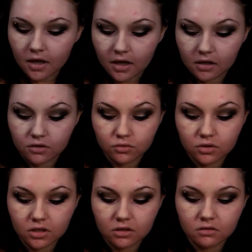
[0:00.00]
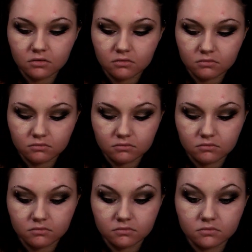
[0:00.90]
And you can
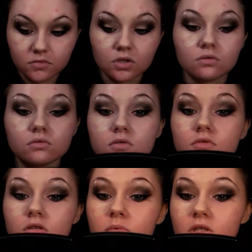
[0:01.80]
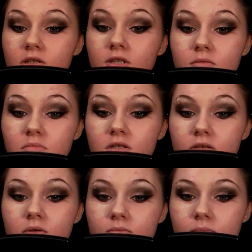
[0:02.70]
use, a good bit.